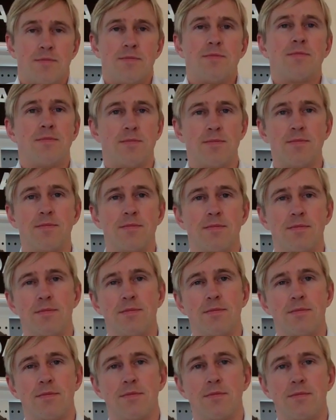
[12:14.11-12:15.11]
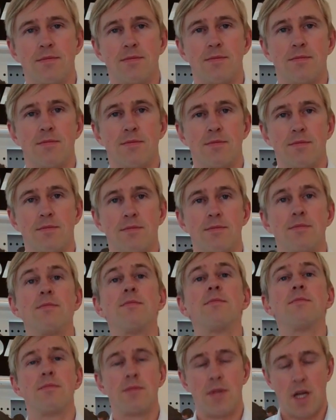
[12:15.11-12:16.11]
Fortune Cookie had its
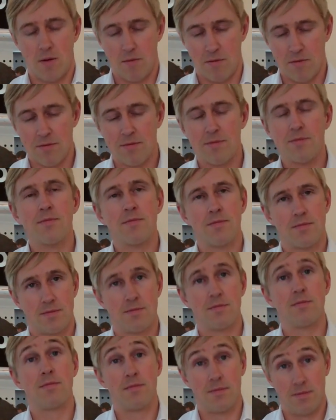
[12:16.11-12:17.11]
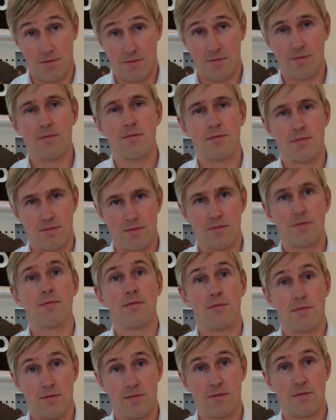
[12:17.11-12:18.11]
own special moments. So
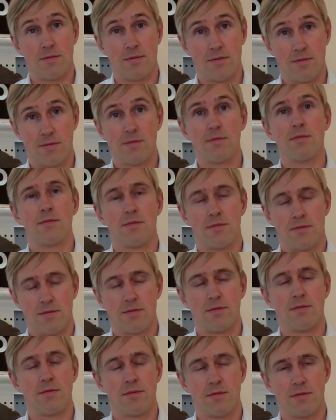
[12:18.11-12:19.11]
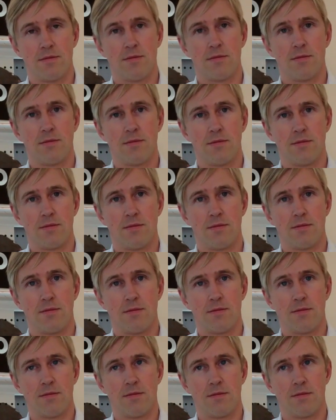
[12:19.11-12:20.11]
how will Fortune Cookie fit into the
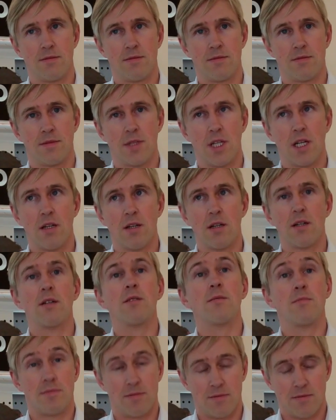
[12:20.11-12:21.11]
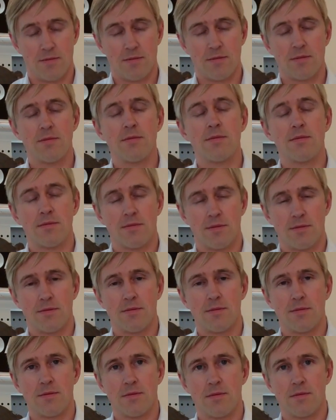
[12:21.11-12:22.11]
market? How will Possible fit into
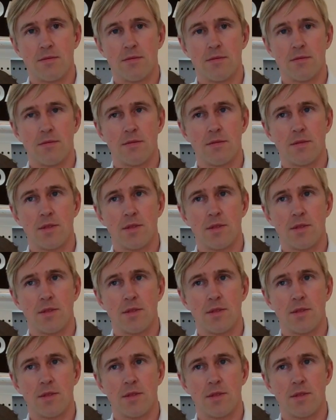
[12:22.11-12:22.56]
the market?